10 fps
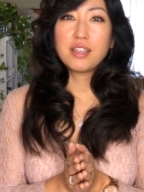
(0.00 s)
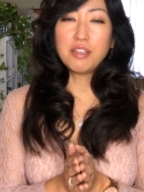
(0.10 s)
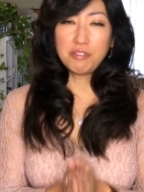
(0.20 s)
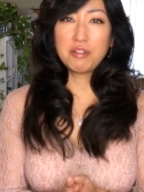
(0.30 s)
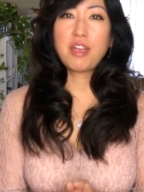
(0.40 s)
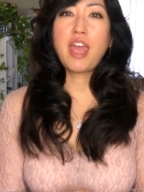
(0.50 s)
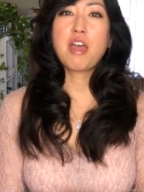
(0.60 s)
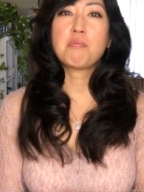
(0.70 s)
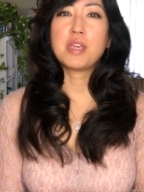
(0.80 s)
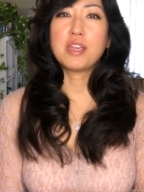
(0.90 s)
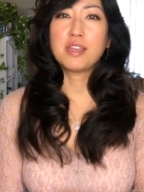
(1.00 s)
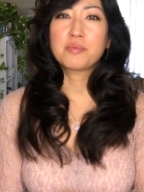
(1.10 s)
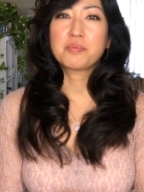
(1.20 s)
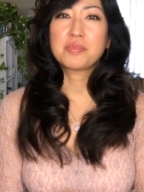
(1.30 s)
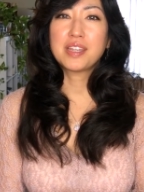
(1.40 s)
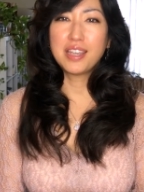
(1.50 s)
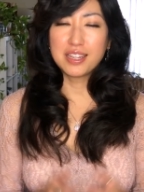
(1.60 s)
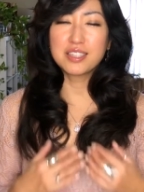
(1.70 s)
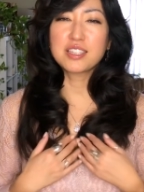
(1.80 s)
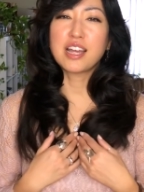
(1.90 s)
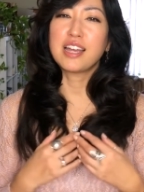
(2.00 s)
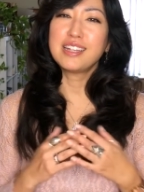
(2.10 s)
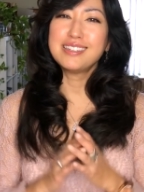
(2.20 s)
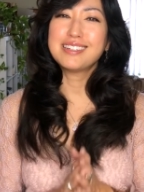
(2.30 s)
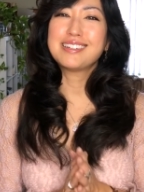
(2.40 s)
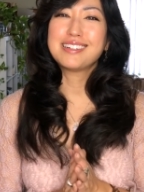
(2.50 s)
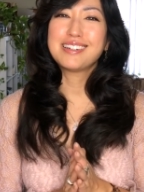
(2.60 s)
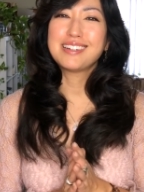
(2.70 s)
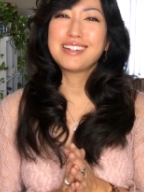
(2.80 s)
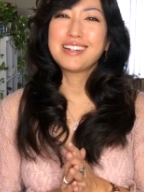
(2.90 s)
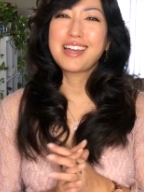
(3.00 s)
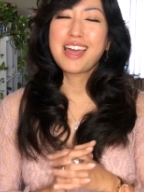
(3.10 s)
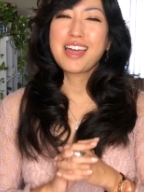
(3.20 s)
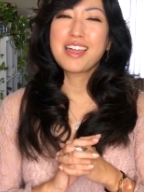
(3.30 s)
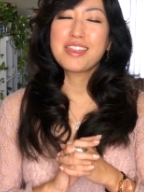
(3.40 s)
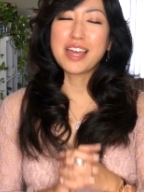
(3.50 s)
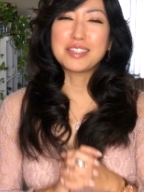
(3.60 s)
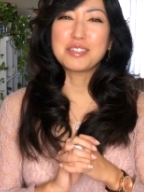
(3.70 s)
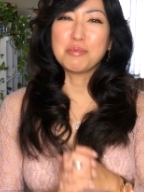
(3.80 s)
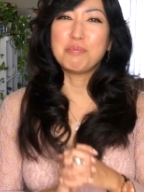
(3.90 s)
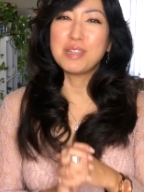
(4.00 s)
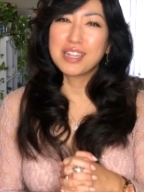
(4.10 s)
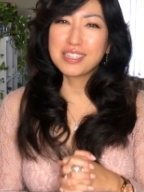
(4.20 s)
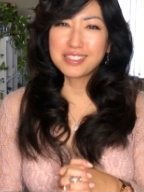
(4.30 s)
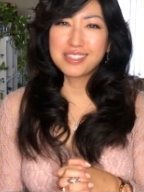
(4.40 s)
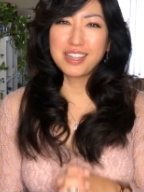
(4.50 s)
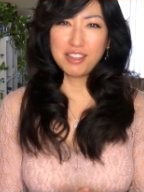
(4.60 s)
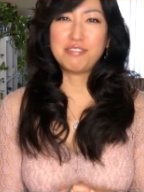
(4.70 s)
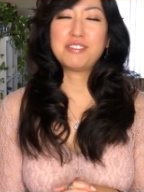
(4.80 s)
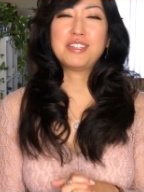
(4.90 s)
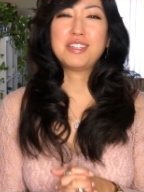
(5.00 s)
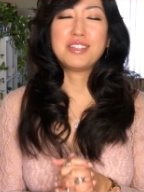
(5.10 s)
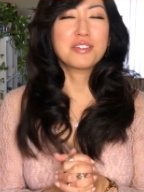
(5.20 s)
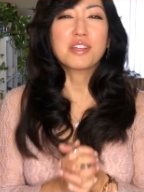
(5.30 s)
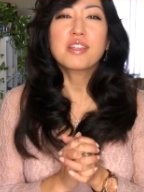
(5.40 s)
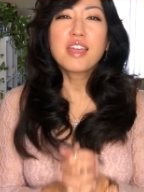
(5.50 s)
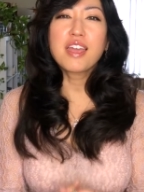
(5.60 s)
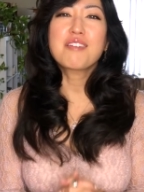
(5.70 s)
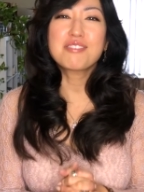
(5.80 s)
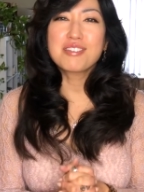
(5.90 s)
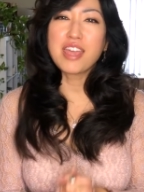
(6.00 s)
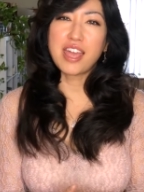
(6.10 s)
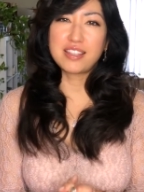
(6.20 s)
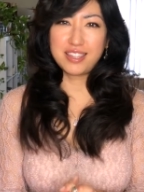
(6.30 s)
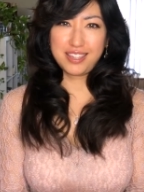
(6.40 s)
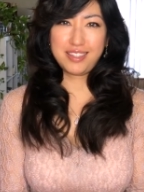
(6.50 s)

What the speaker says: If you're happy inside, that's the biggest gift you could ever get.